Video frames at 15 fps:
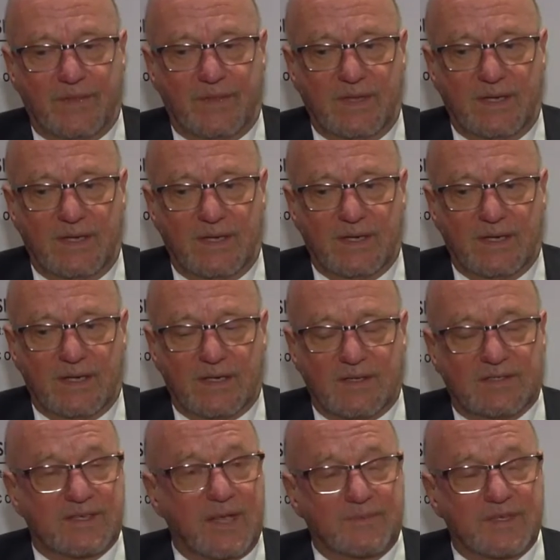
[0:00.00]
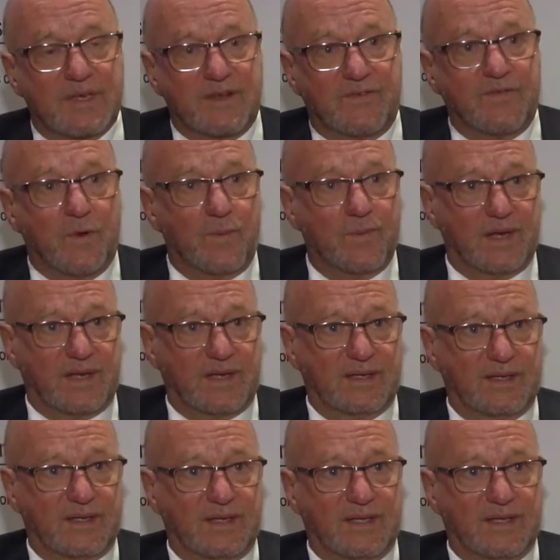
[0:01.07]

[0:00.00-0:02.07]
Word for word: the uh, subsidy formula,